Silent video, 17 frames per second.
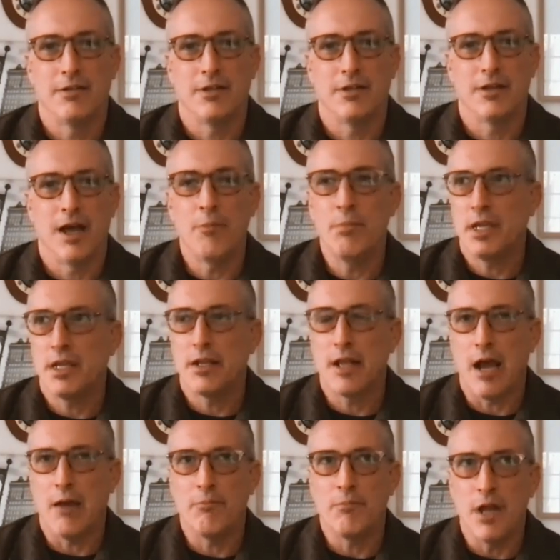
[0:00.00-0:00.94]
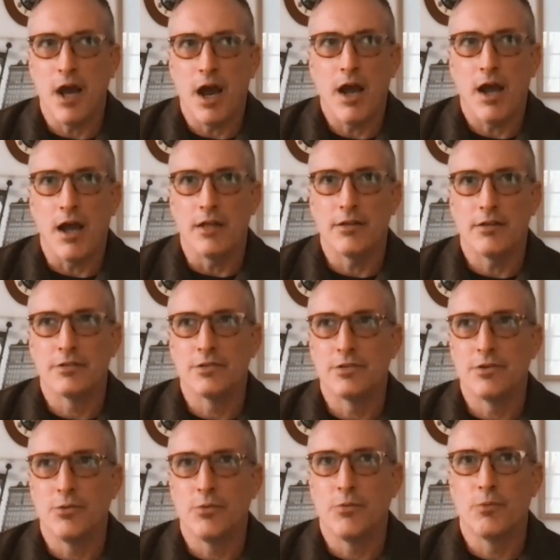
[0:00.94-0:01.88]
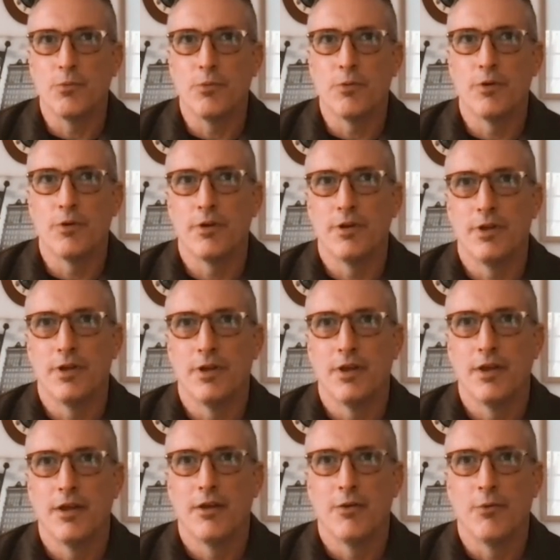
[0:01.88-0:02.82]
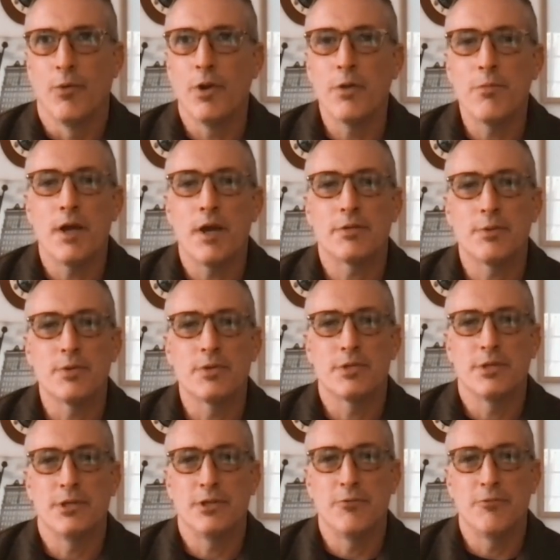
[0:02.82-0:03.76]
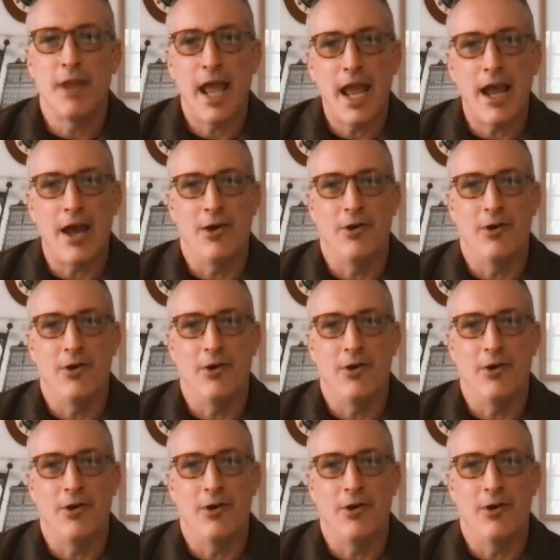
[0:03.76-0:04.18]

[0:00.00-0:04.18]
I'm not. So what am I supposed to do now?